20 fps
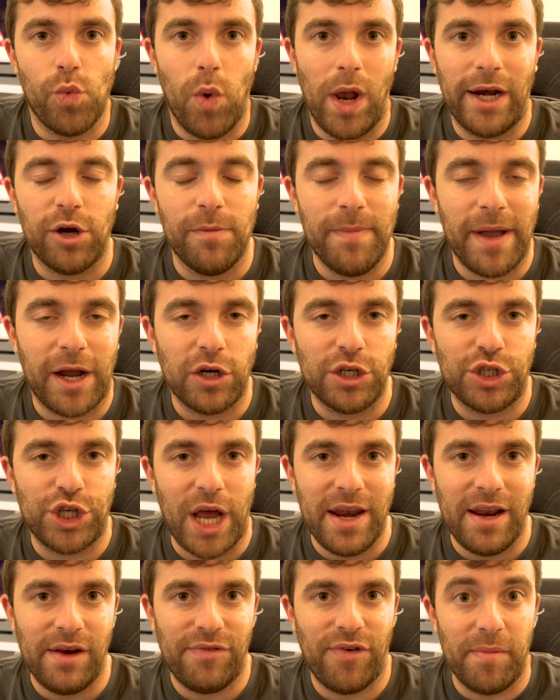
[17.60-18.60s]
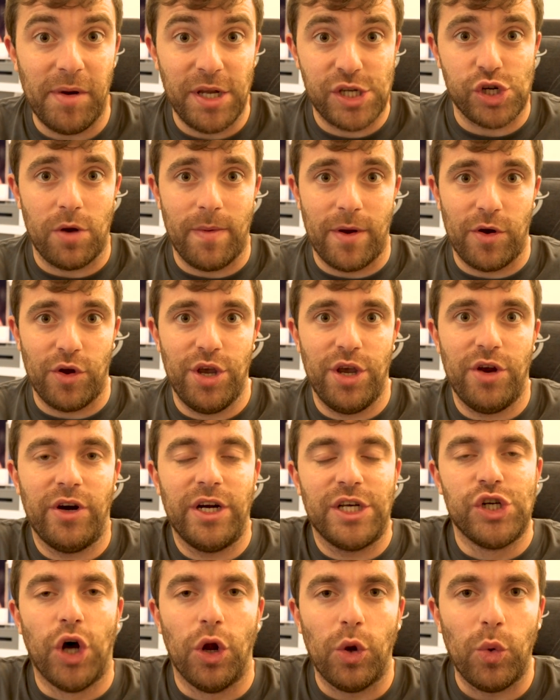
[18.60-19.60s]
welcome back on the channel. Fabrizio Romano here,
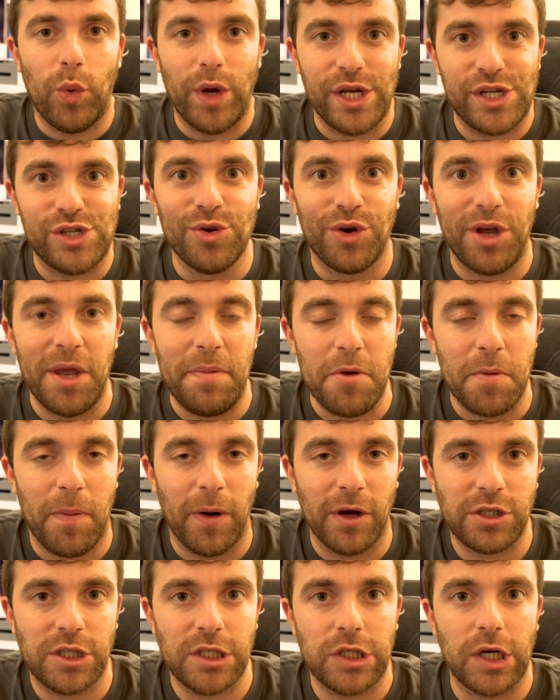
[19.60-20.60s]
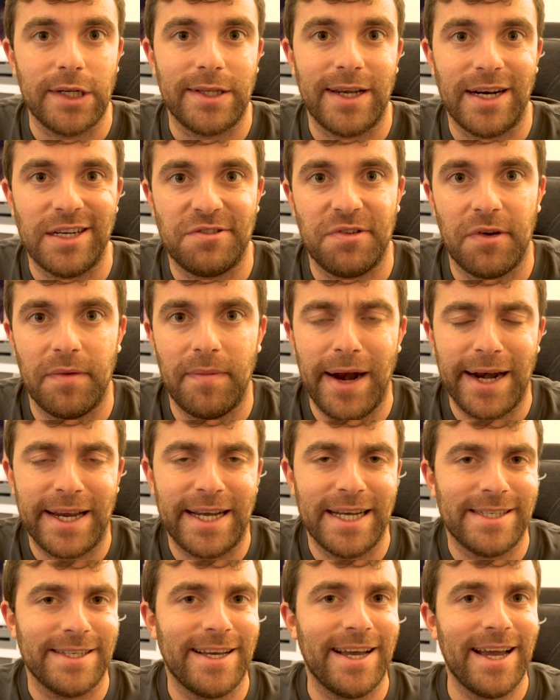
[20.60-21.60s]
as always, to keep you posted on the transfer
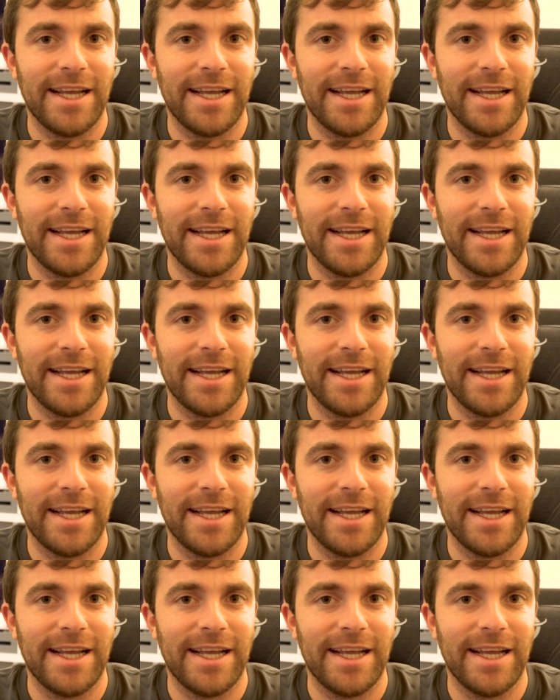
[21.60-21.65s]
market.